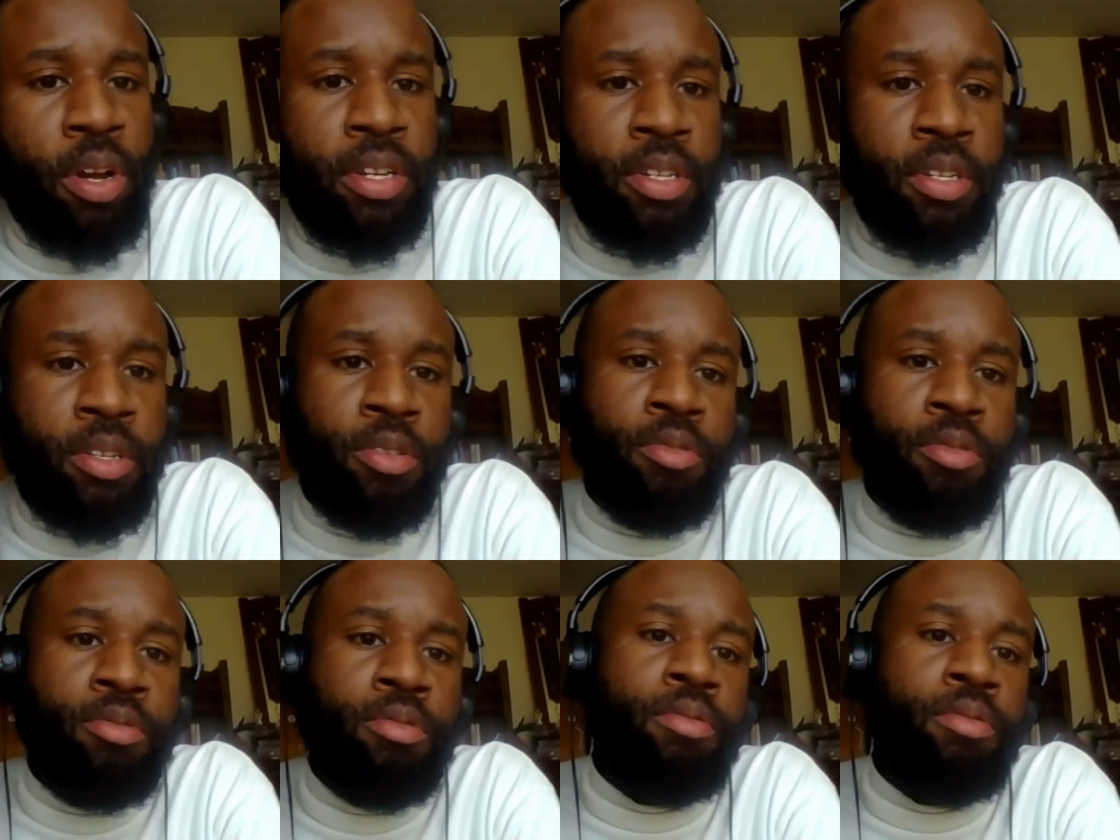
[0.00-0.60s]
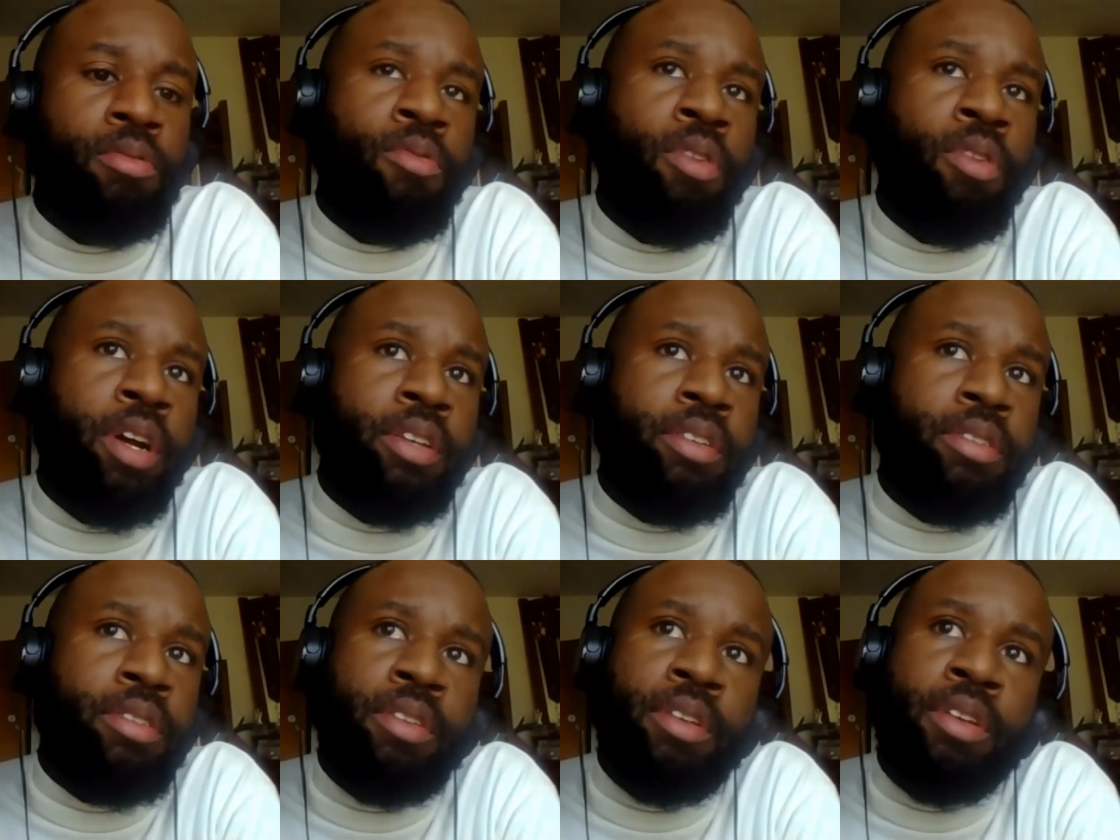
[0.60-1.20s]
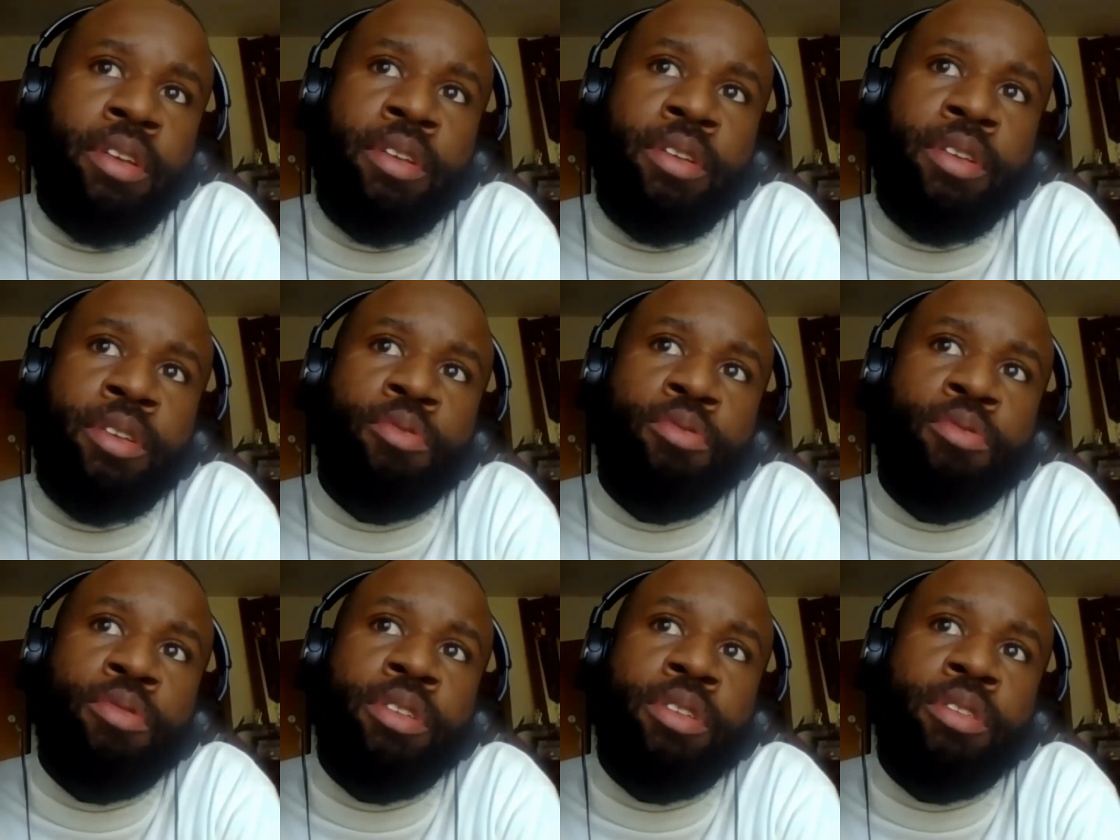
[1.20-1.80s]
what
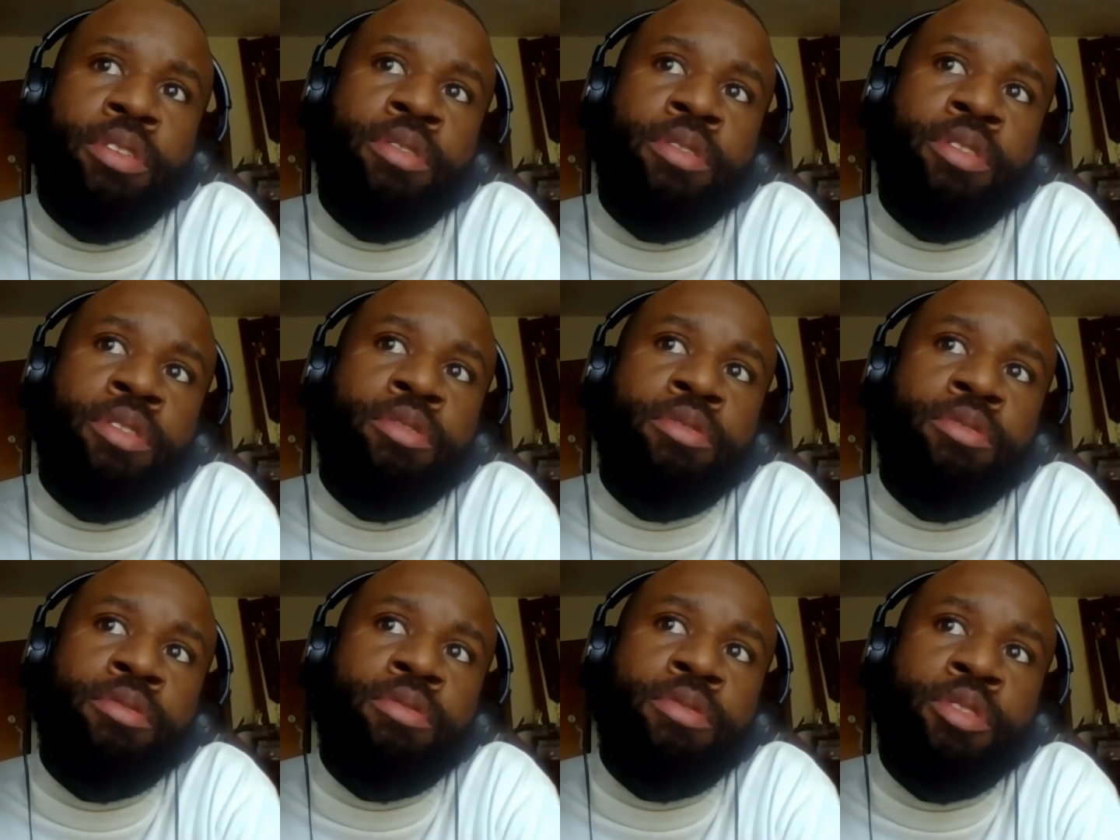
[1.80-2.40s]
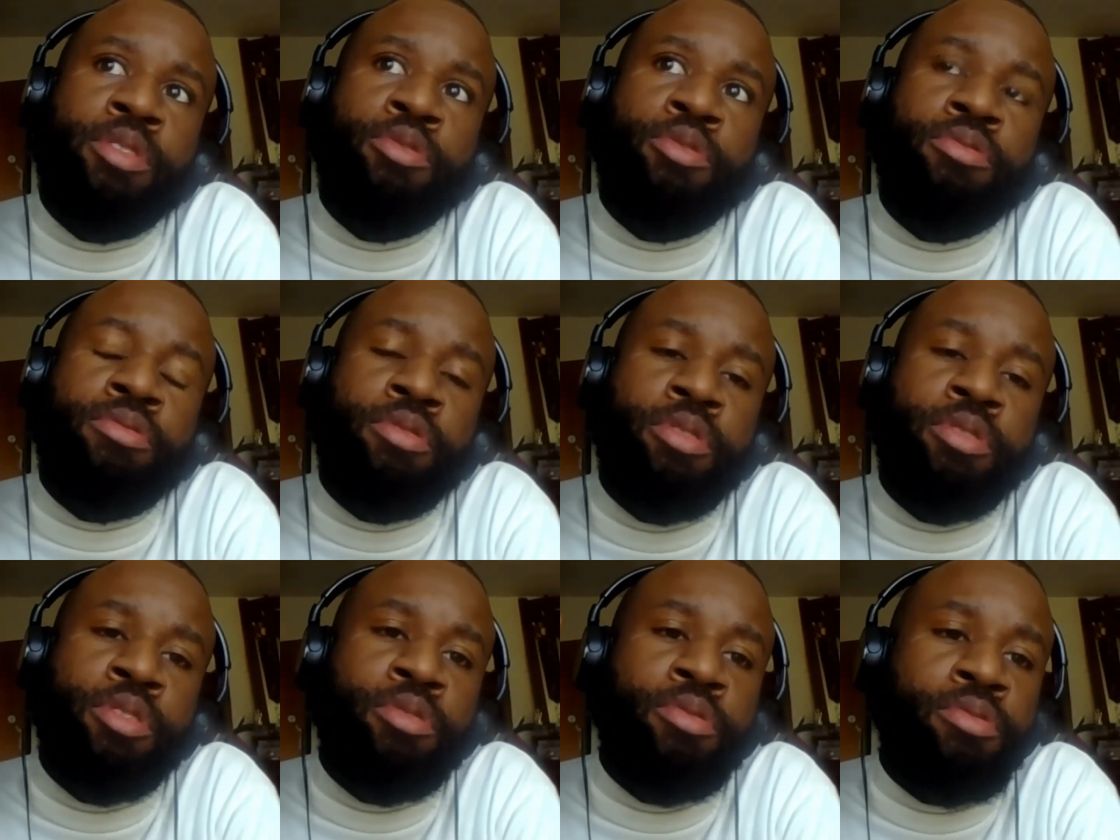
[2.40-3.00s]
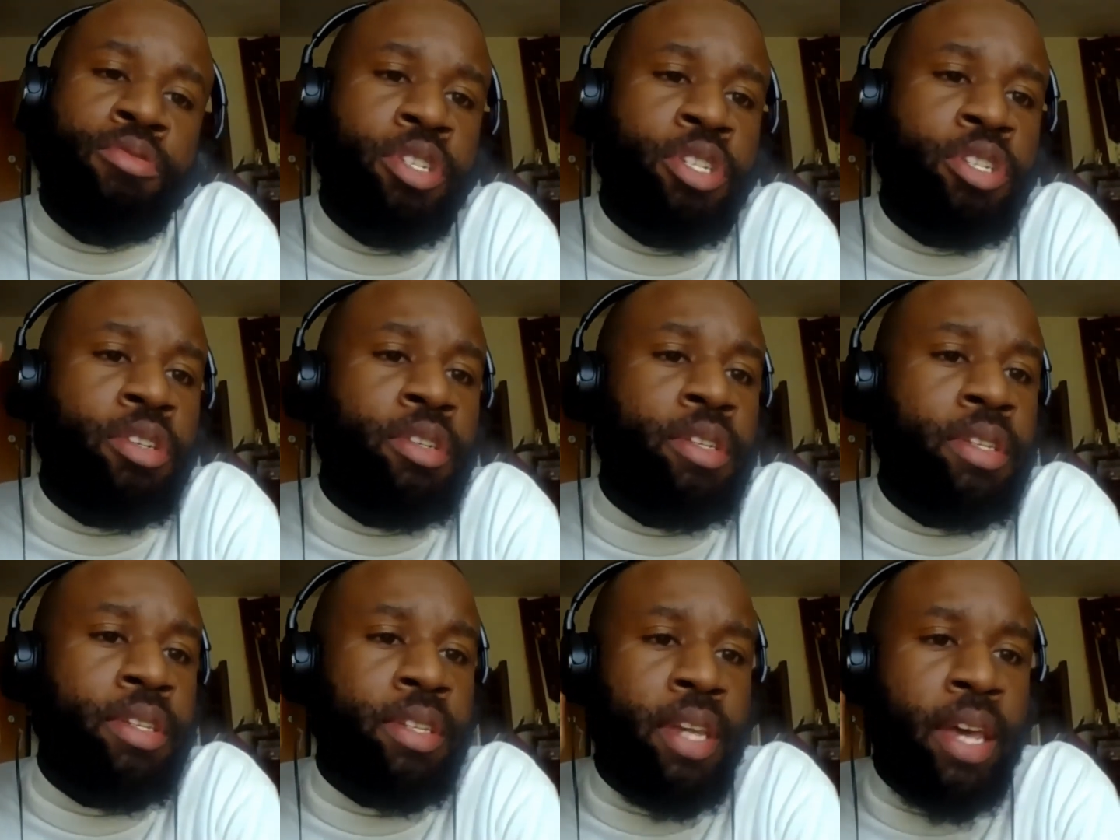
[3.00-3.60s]
you
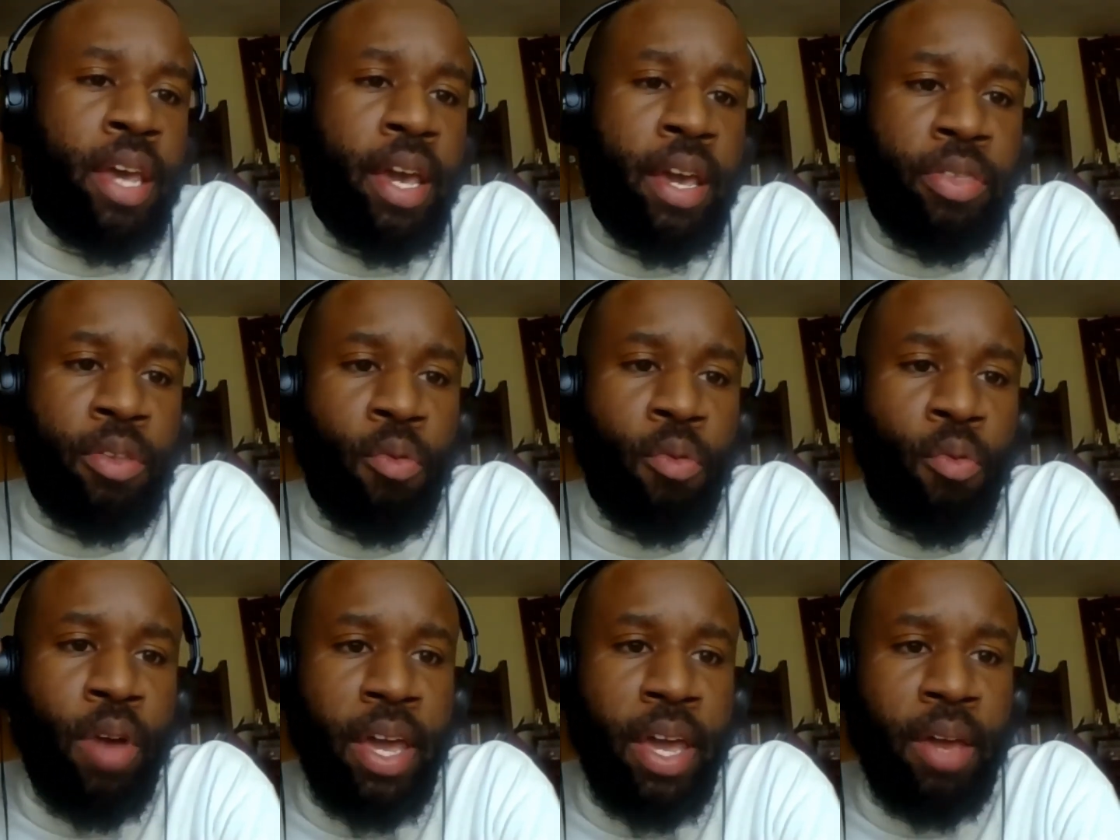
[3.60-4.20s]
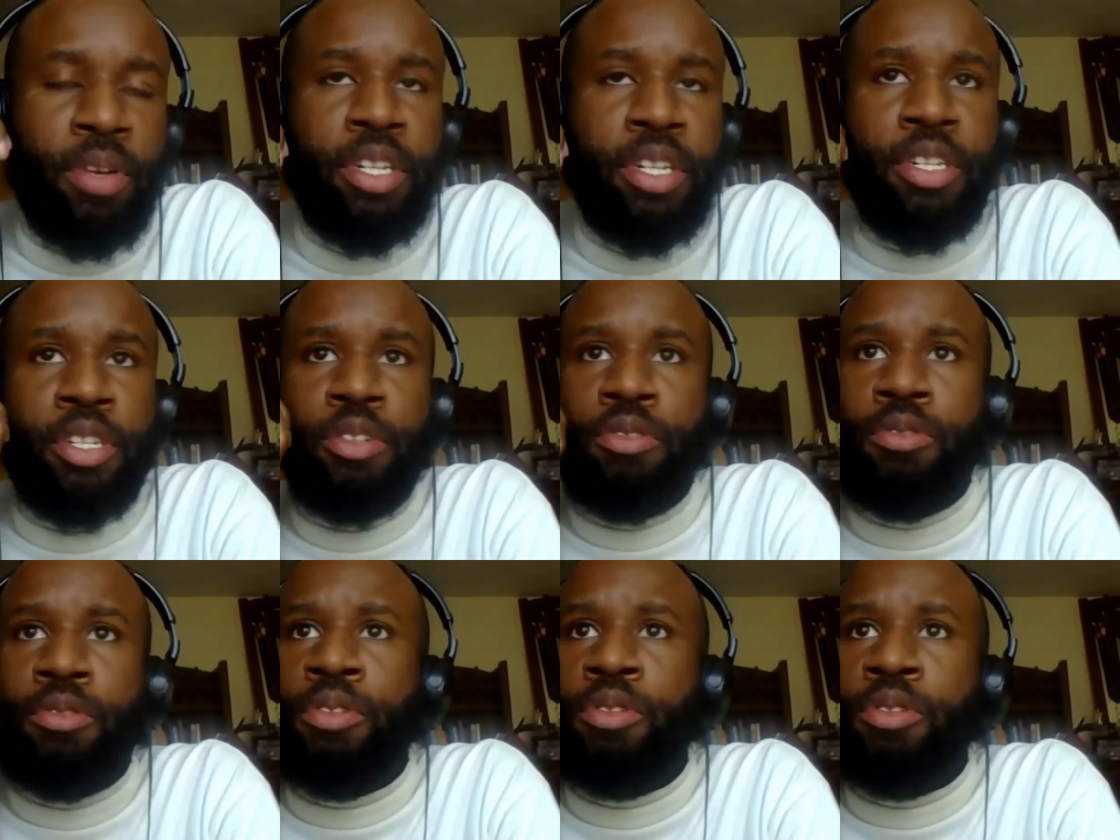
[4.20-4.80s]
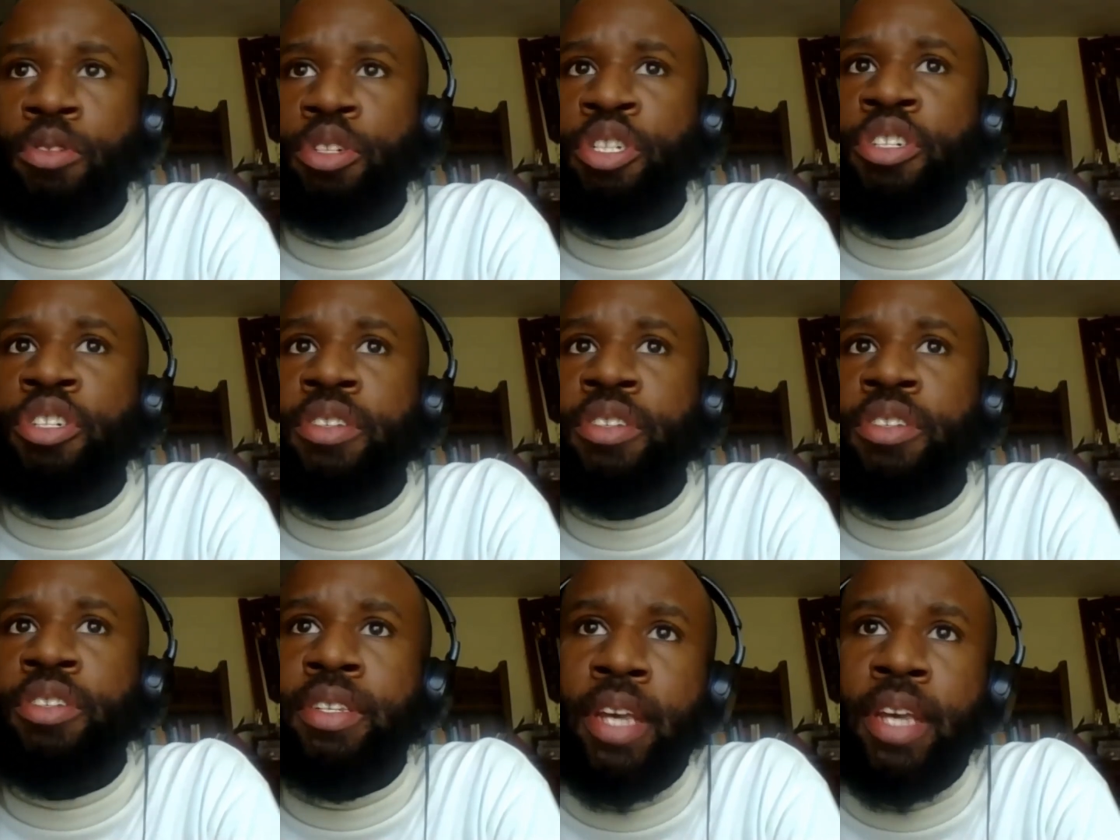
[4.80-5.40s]
should say and the way in which you
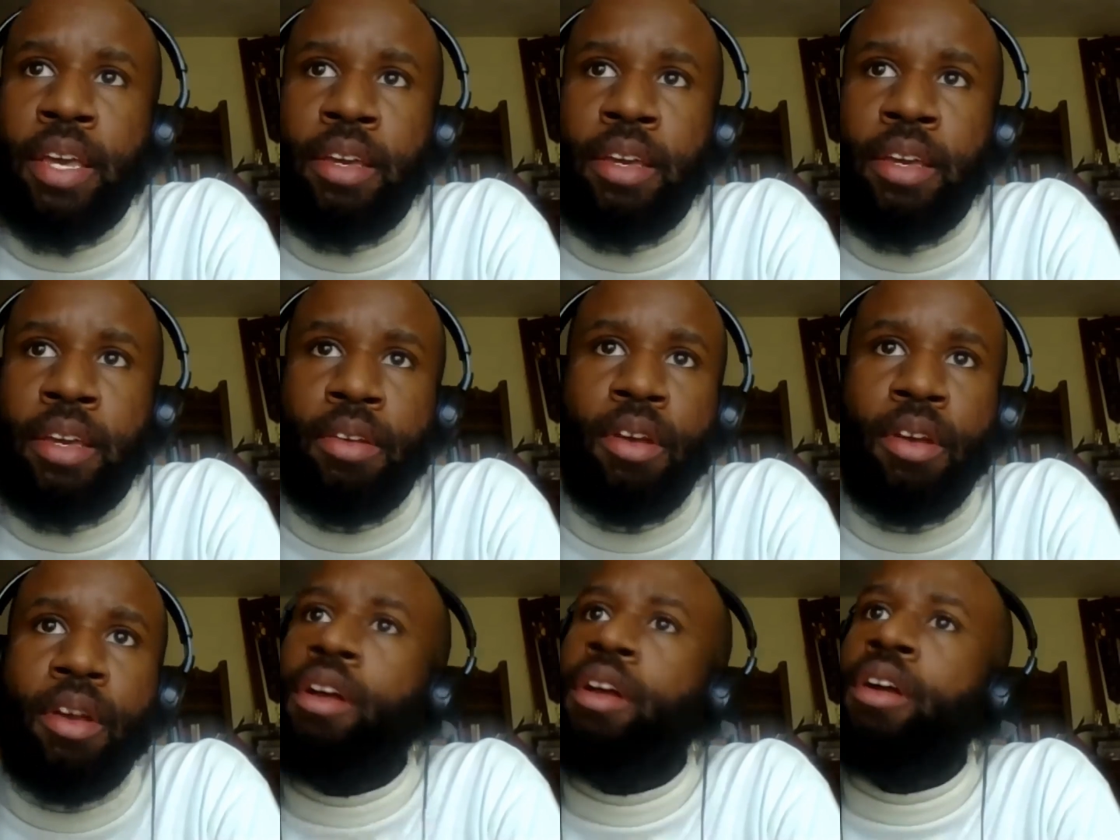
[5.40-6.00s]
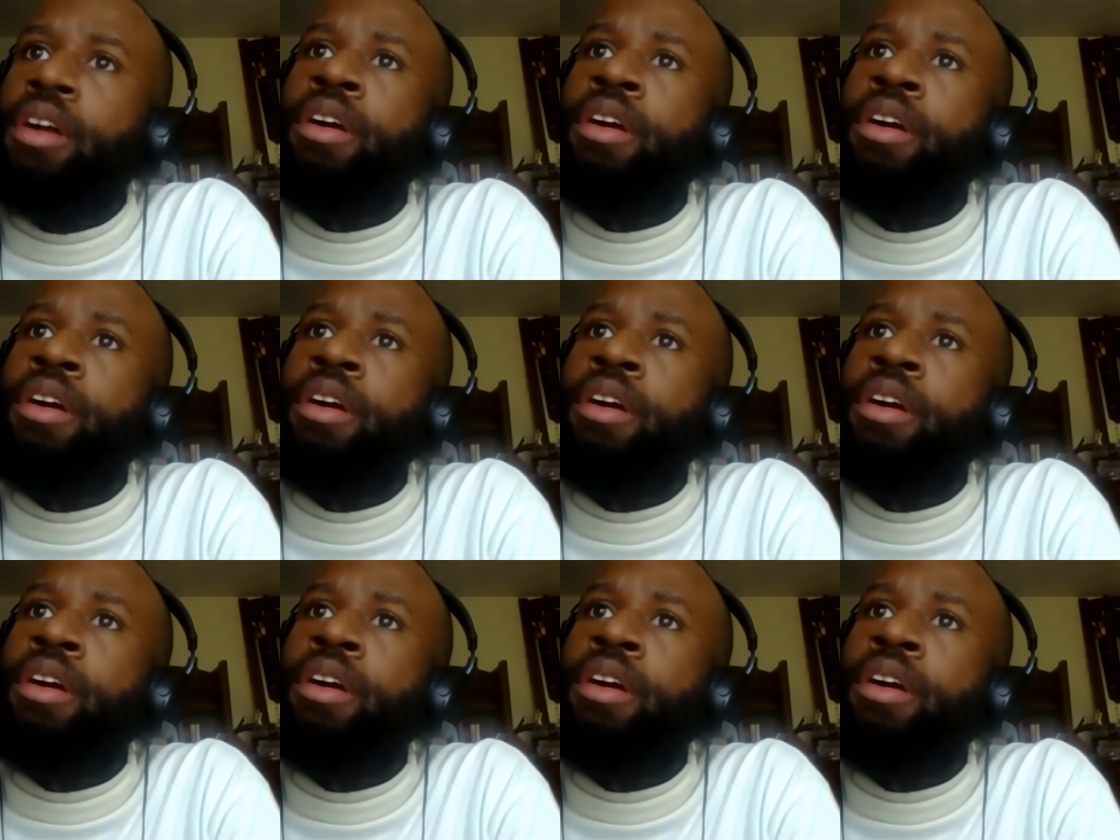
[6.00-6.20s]
should say it,